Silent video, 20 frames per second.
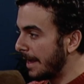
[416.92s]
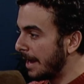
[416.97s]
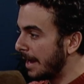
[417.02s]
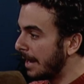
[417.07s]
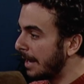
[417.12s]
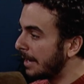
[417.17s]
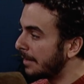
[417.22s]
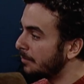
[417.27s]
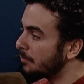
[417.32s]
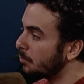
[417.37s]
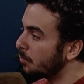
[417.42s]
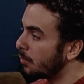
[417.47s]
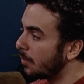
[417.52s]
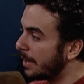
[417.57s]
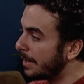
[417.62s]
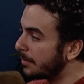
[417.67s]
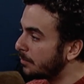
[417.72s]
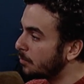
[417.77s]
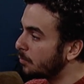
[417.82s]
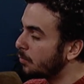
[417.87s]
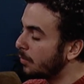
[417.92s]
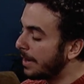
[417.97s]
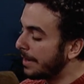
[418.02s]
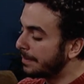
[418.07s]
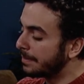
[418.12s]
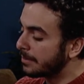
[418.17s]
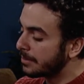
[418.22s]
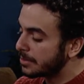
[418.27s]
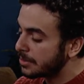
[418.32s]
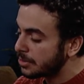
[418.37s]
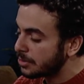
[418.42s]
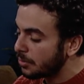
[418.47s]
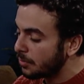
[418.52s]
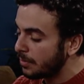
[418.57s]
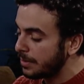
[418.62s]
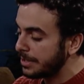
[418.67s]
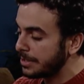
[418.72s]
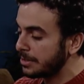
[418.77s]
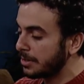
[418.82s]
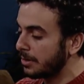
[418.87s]
and when, when the
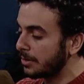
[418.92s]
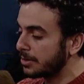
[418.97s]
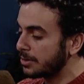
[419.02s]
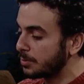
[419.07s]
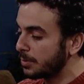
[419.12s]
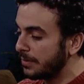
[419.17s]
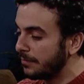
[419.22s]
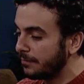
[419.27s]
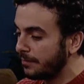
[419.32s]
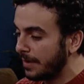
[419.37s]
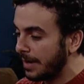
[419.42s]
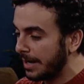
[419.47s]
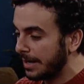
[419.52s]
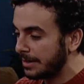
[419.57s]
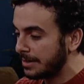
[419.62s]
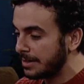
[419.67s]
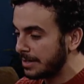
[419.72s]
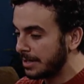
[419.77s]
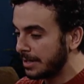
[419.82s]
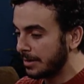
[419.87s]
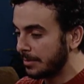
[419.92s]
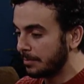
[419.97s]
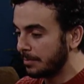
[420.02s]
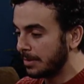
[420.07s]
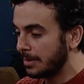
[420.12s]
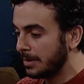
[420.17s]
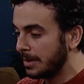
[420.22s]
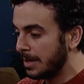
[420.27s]
story starts, we find him